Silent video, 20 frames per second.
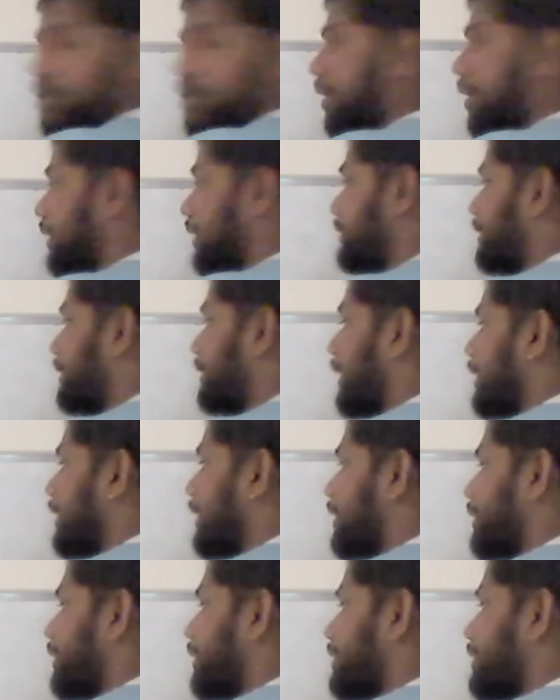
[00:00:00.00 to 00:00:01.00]

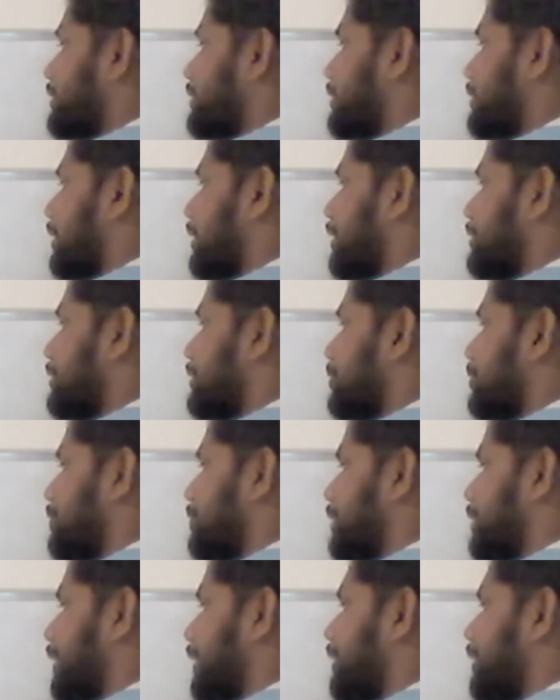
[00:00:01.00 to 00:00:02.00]
that is
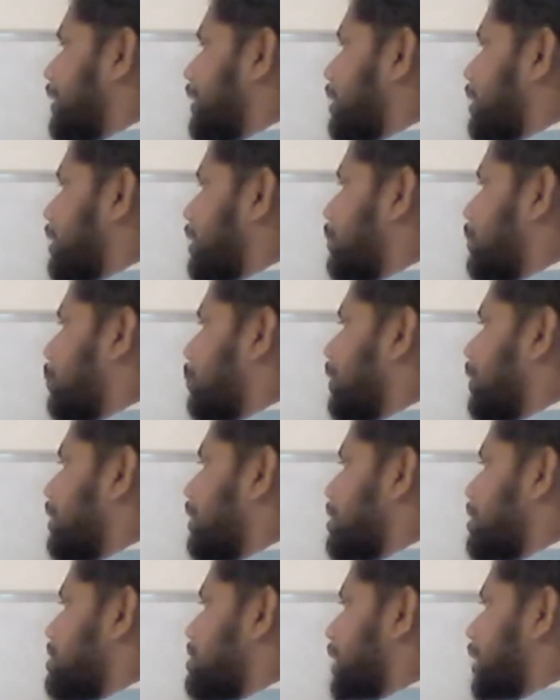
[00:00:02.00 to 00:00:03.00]
dissociated in between
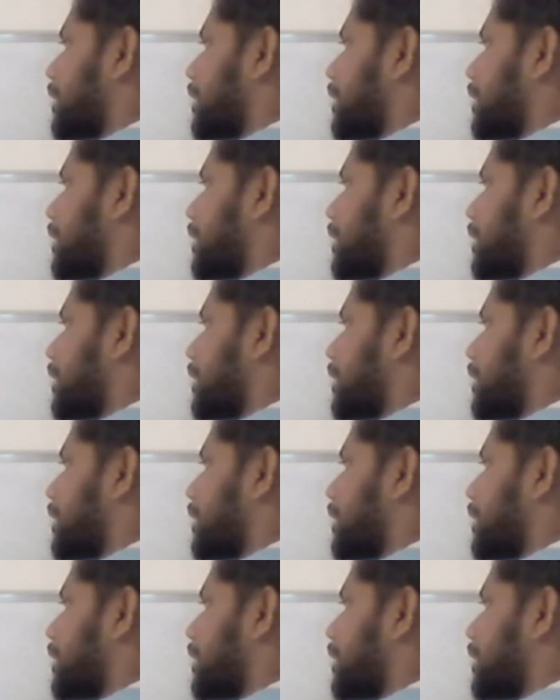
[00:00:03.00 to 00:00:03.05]
this